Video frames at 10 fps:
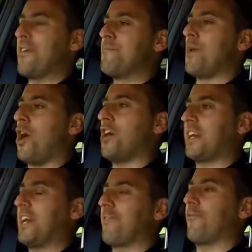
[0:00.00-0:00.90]
the
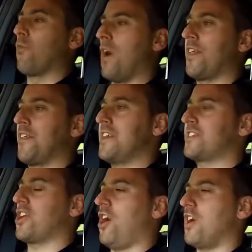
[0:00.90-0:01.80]
market for one of these
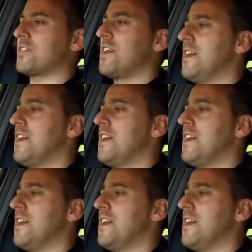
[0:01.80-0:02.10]
cars,